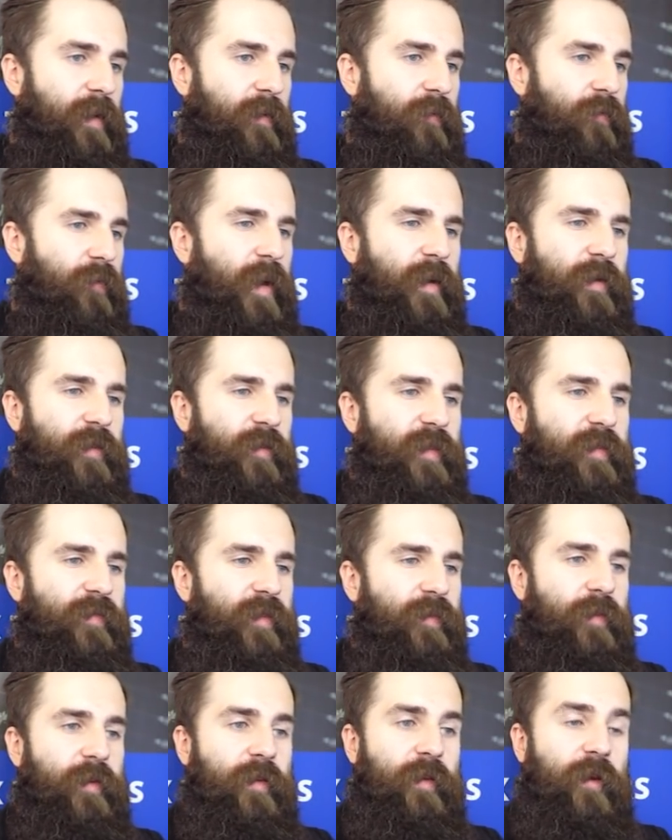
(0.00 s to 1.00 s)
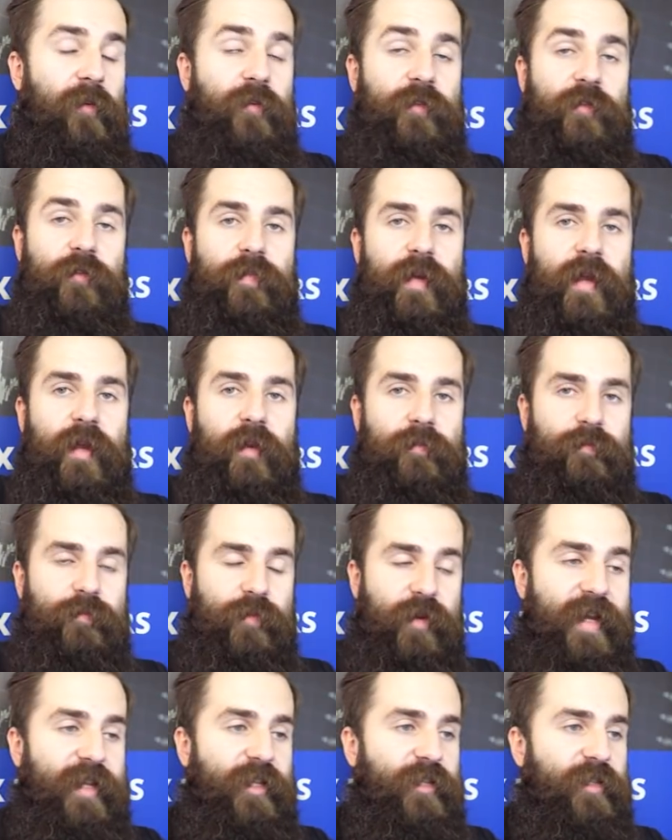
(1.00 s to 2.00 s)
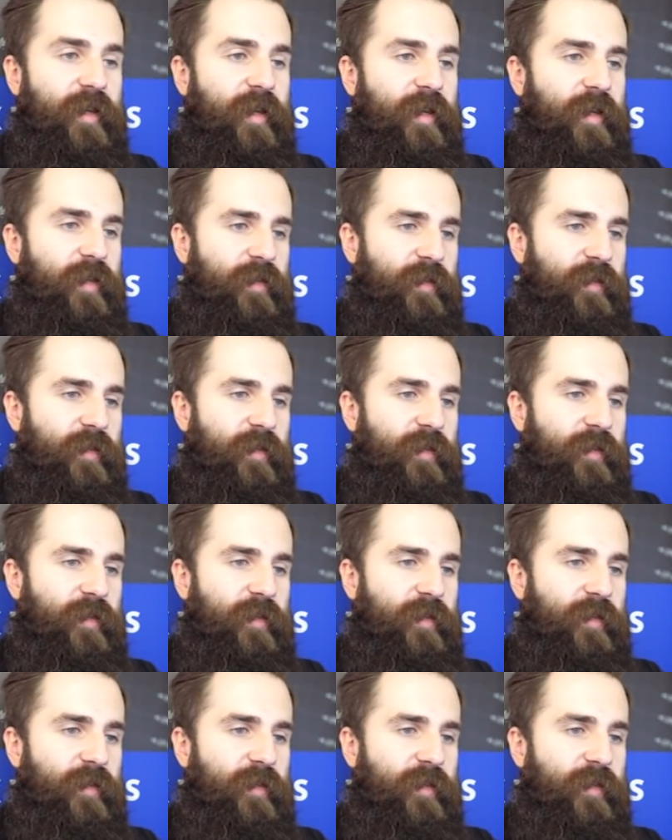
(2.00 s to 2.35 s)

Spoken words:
were not even close to being breached.